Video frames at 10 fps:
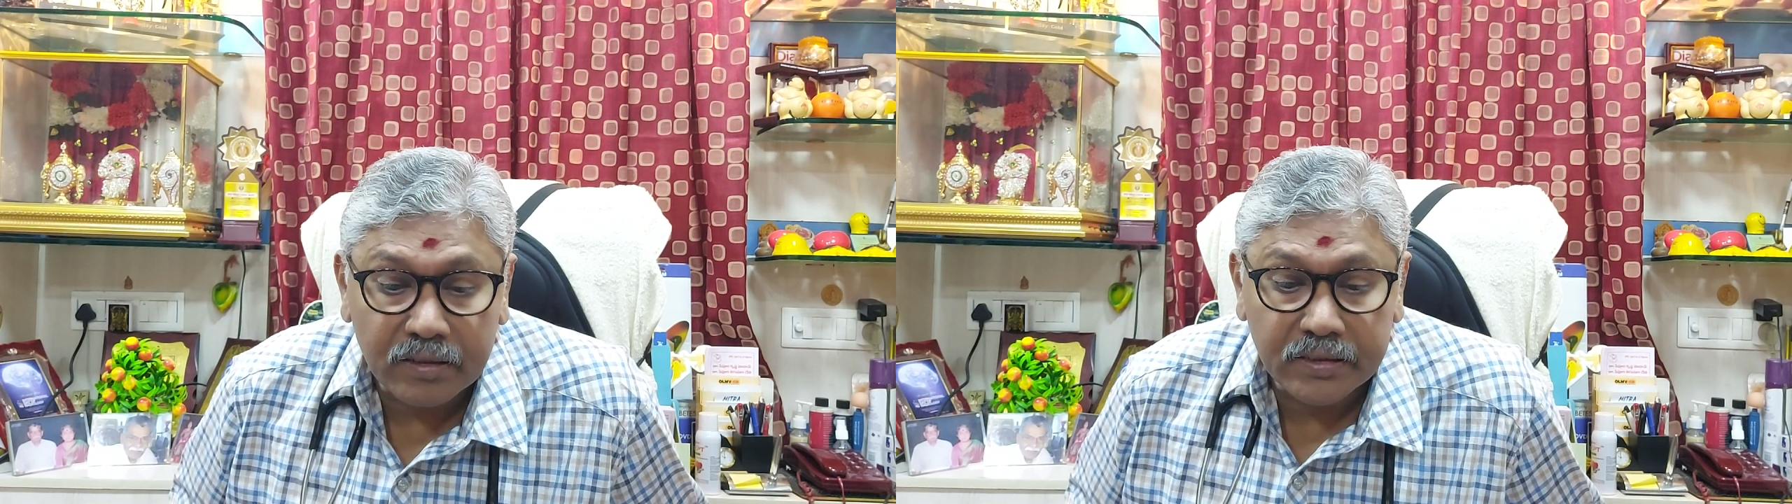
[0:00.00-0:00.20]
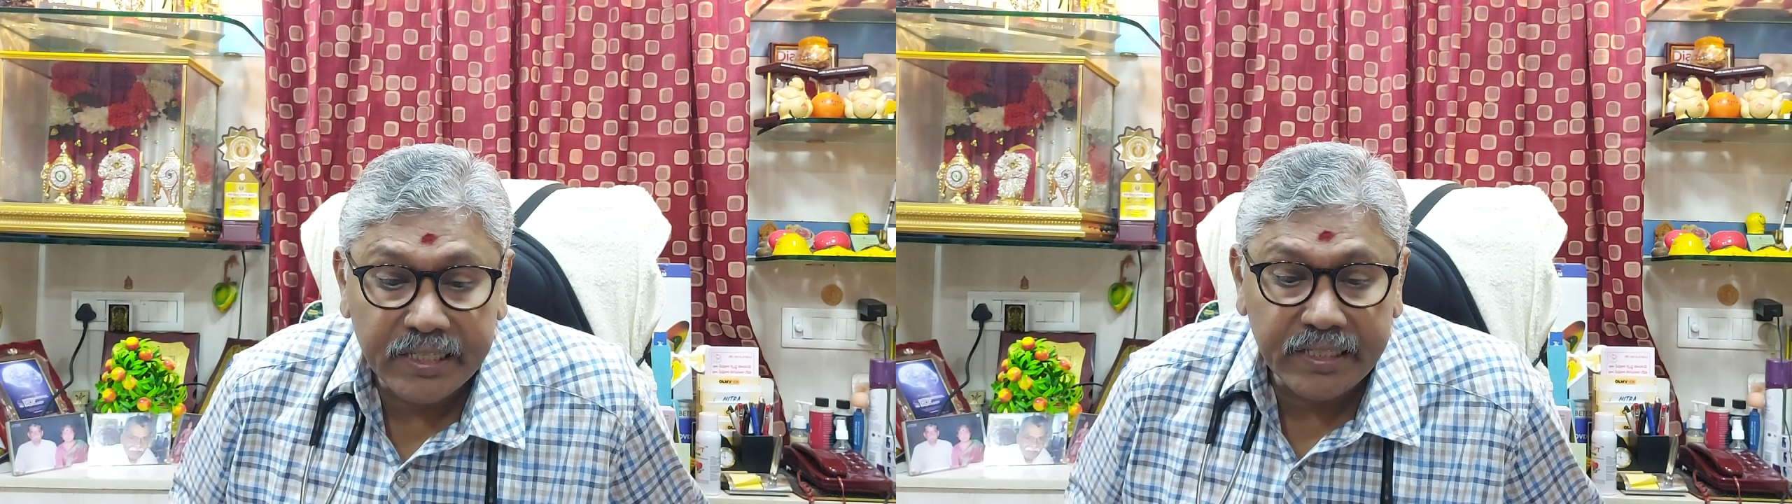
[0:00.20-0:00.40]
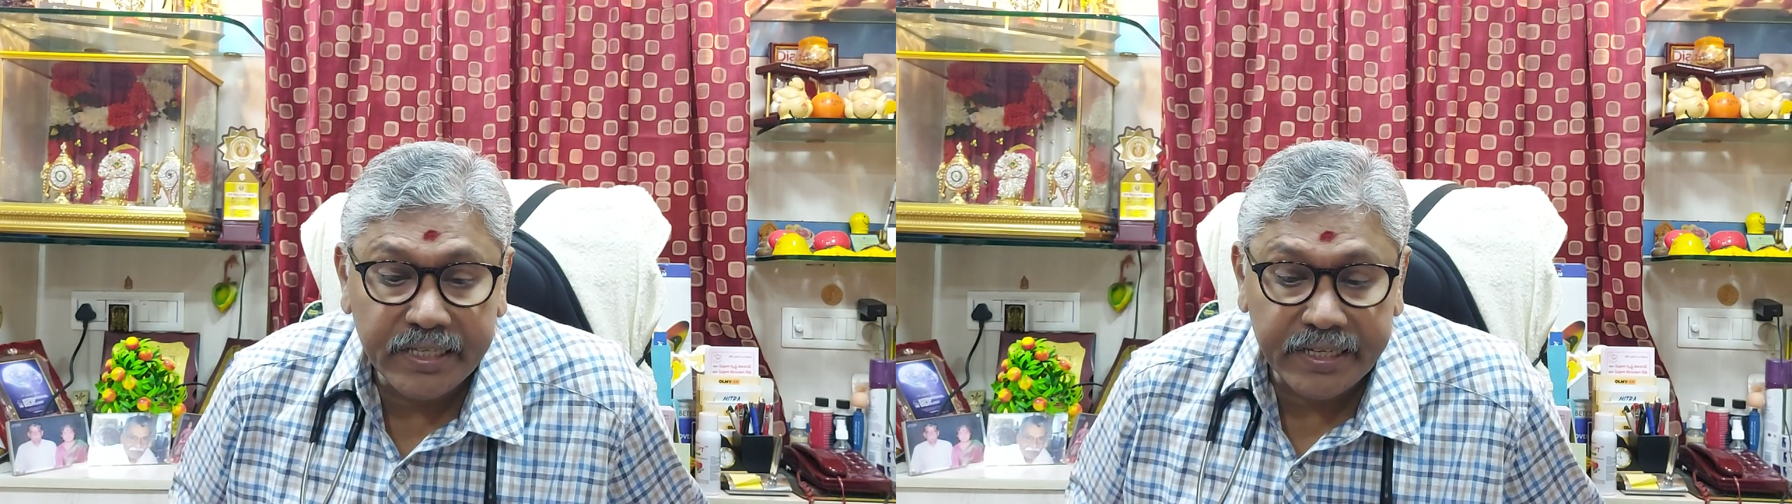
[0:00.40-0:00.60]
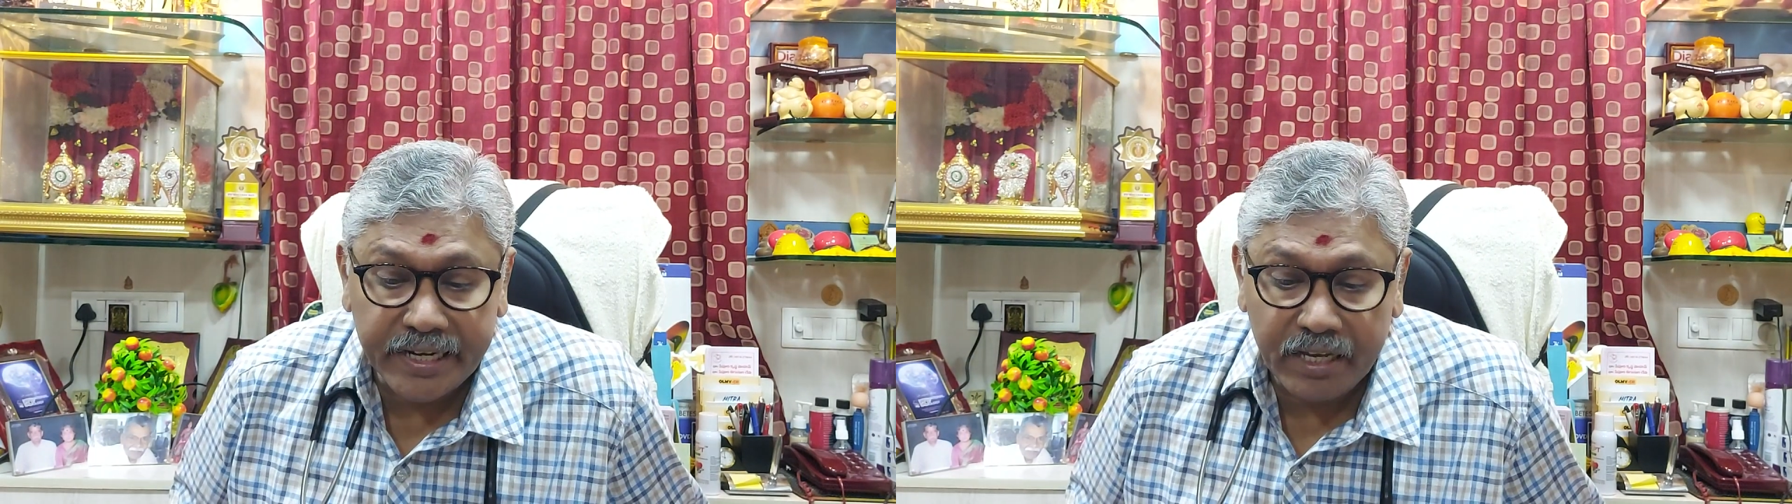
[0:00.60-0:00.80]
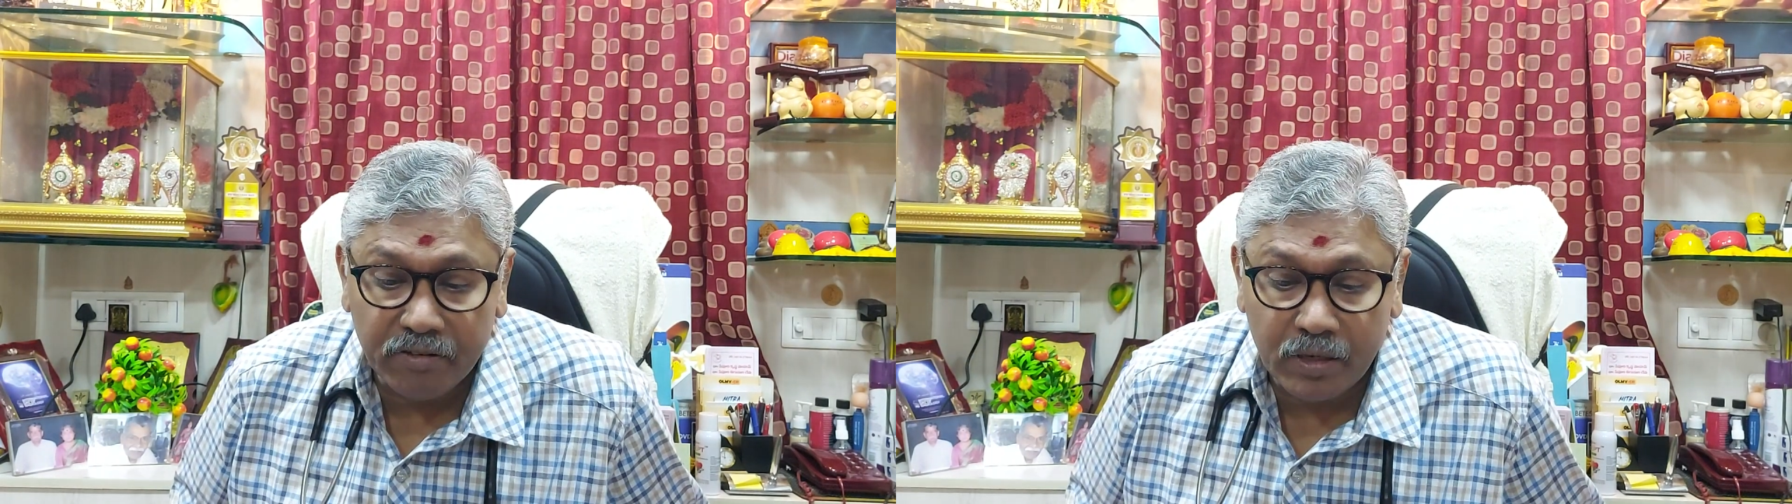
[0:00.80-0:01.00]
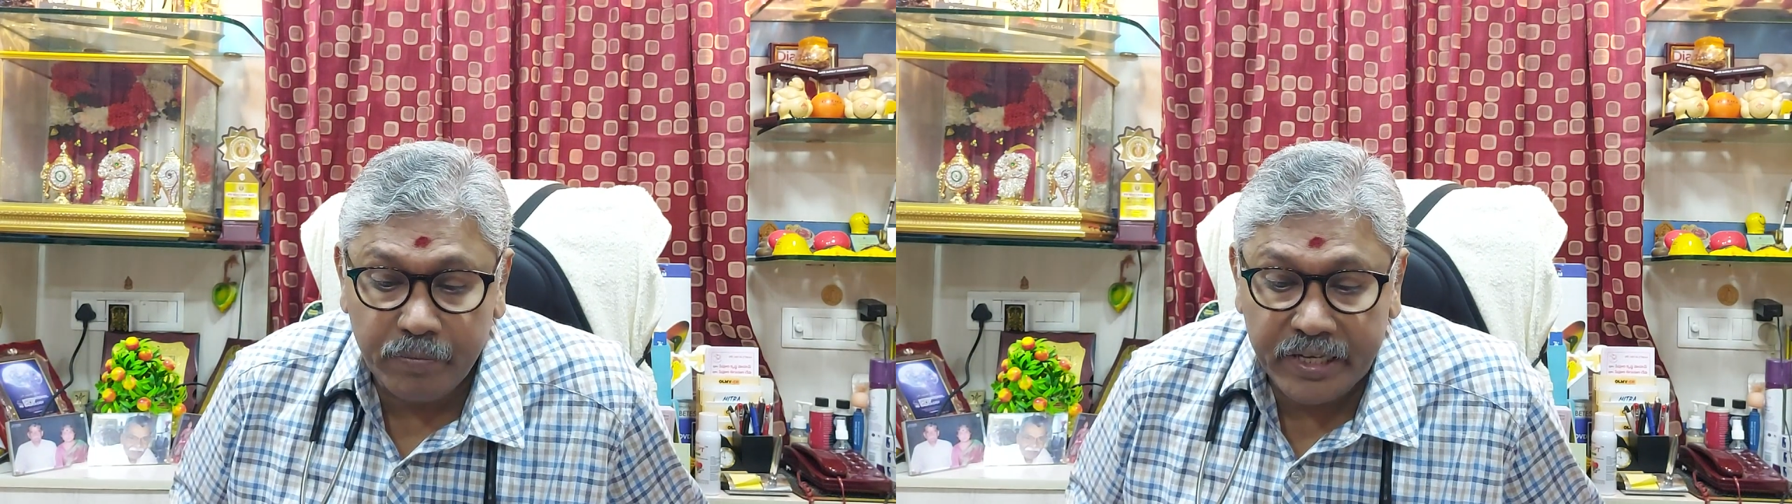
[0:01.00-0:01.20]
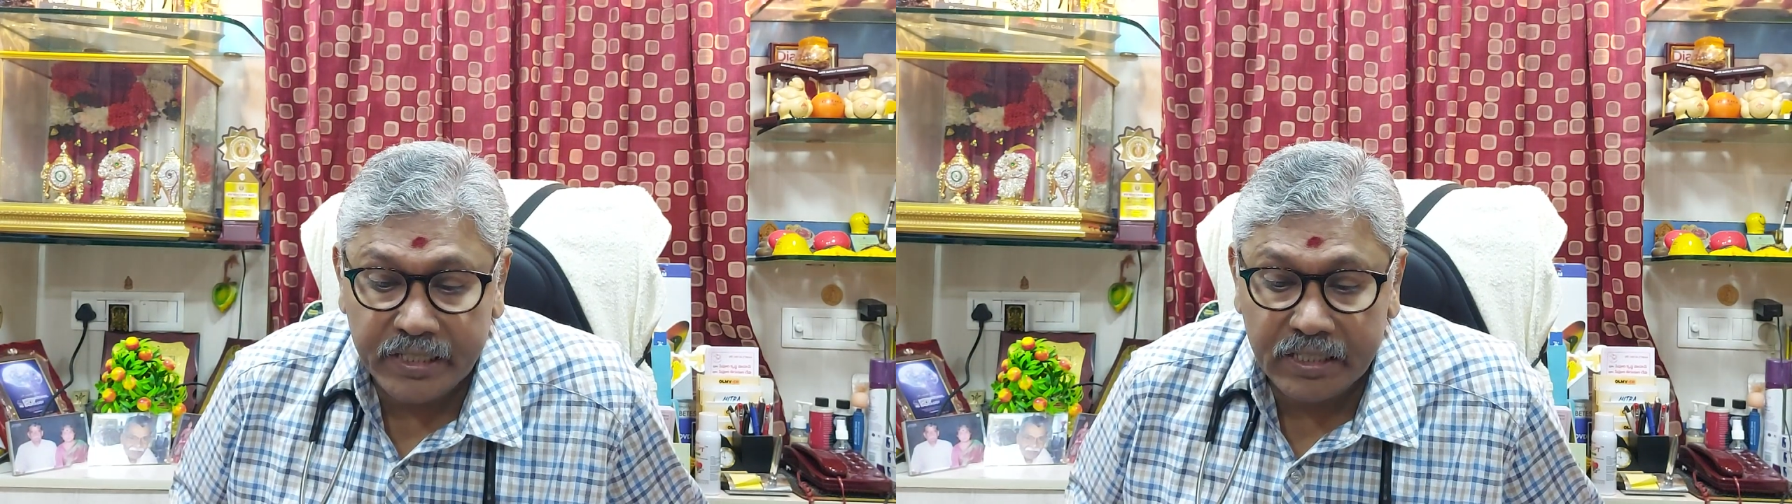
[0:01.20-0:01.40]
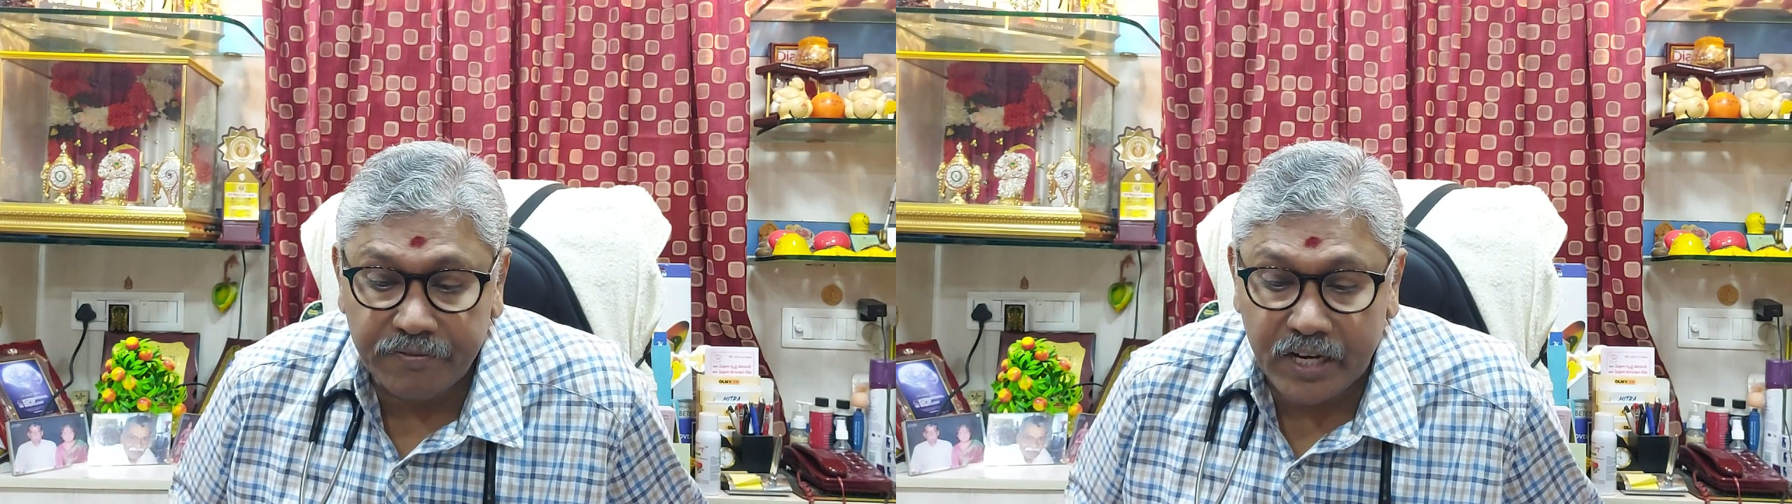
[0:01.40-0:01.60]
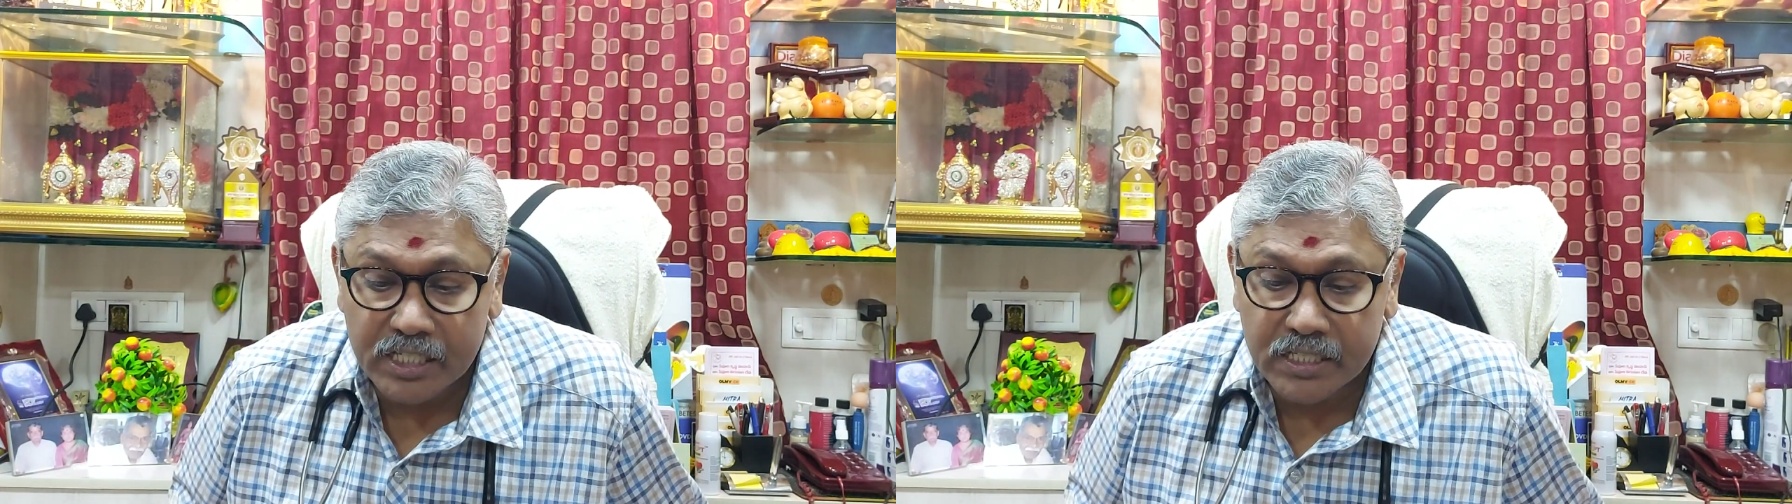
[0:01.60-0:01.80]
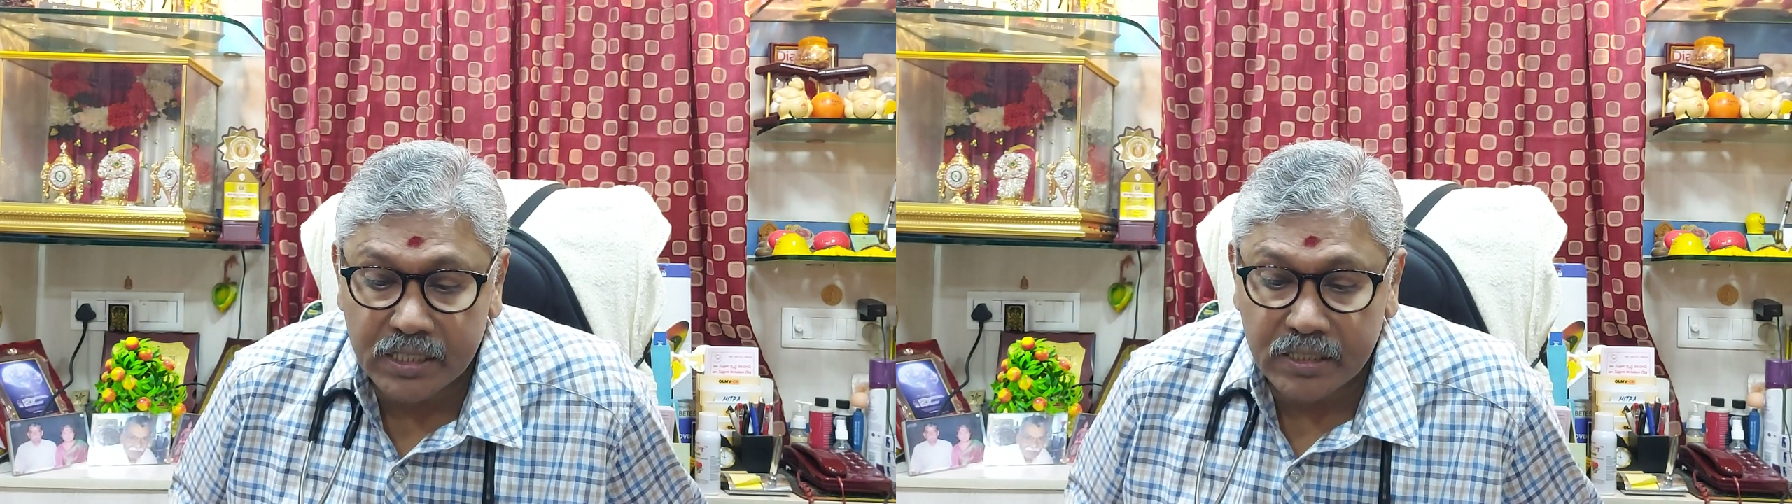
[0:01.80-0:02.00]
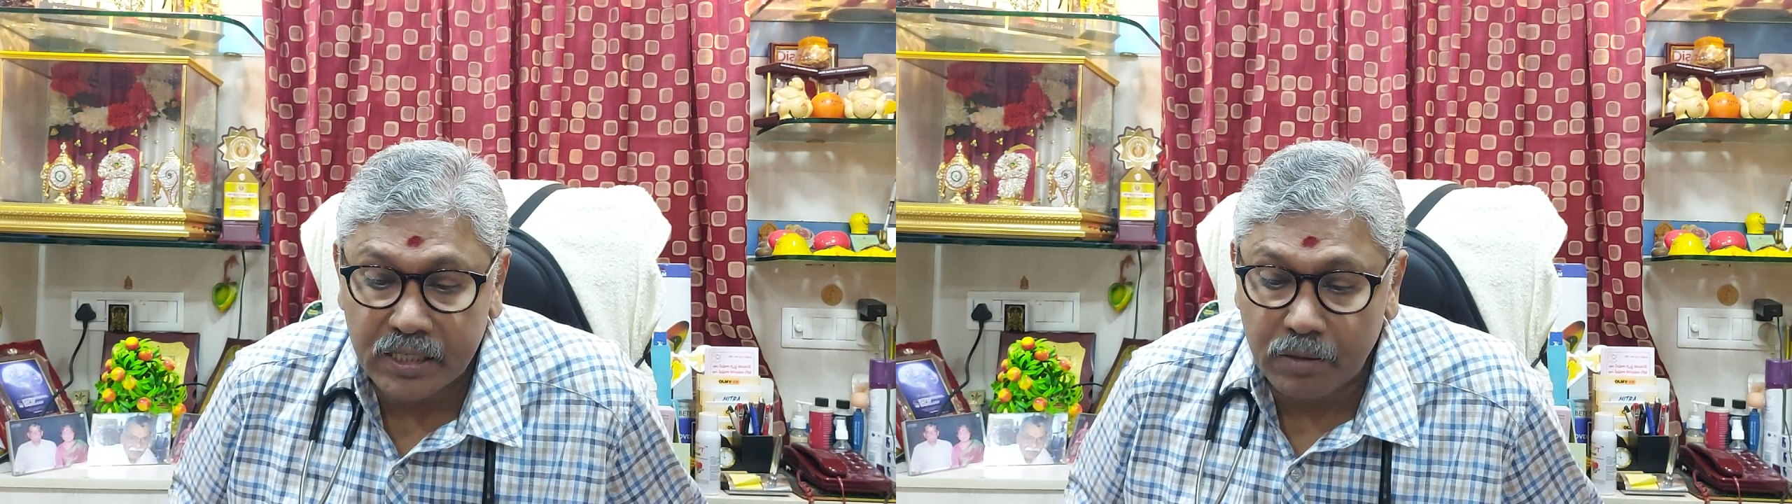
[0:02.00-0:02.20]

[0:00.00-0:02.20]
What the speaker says: the grey one being the fasting